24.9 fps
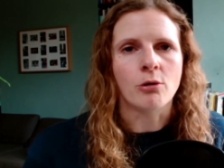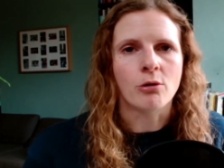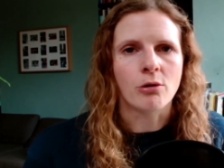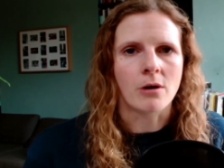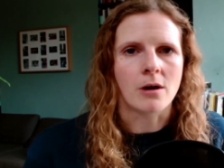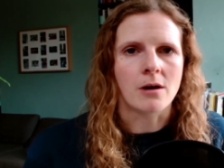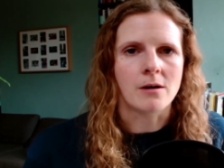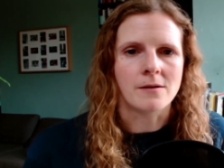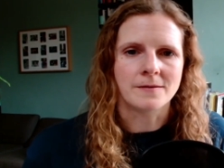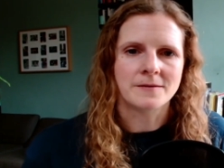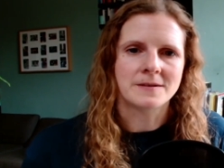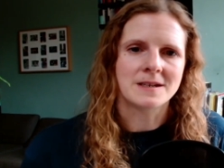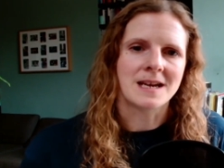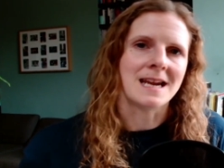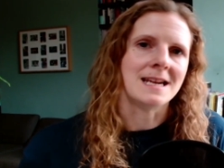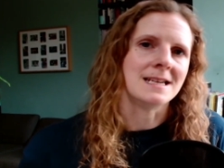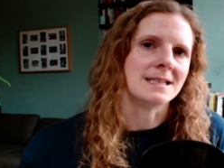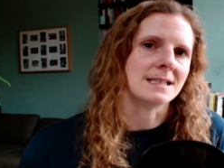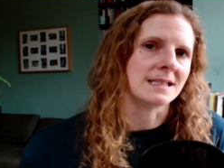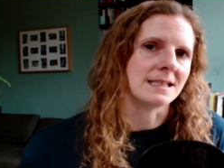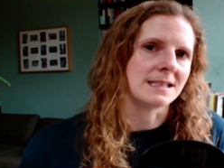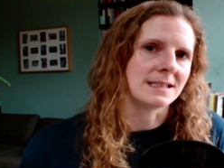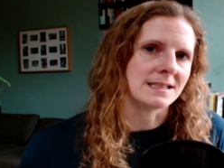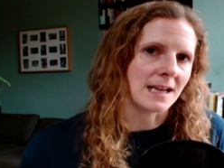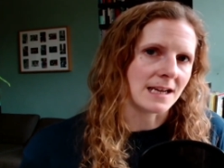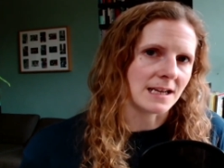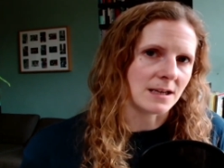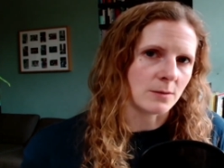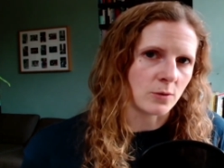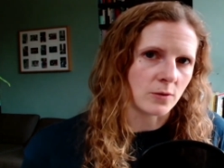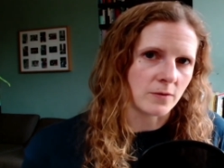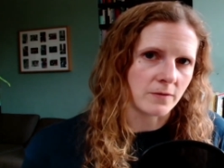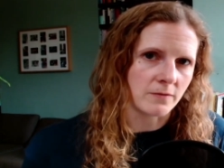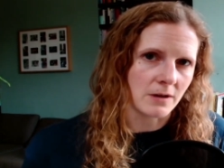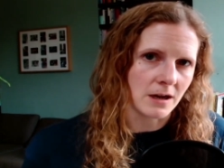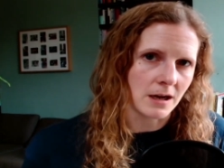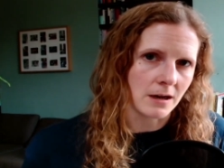craft a
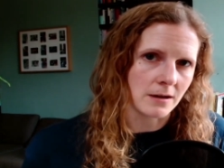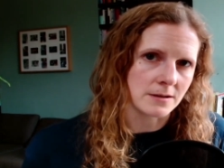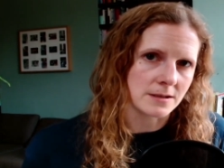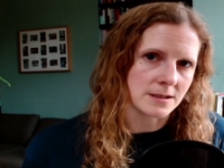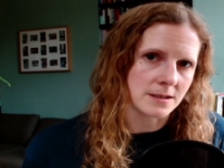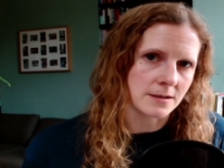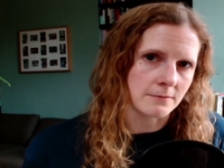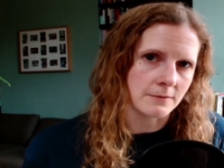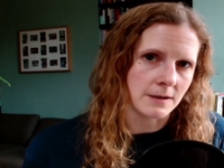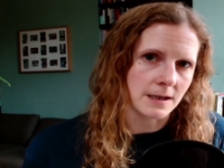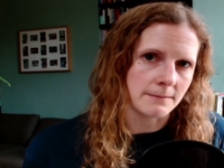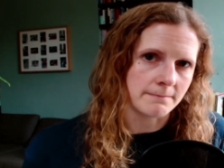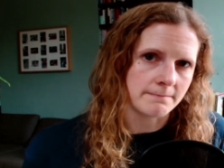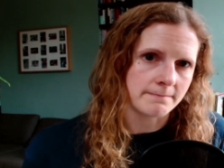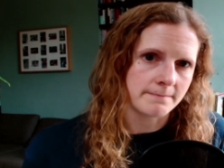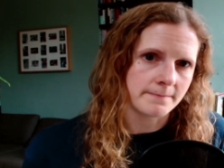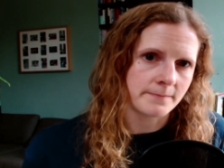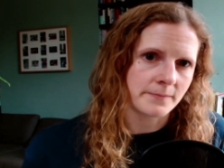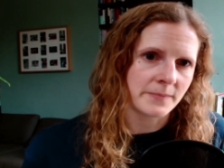sustainable freelance career.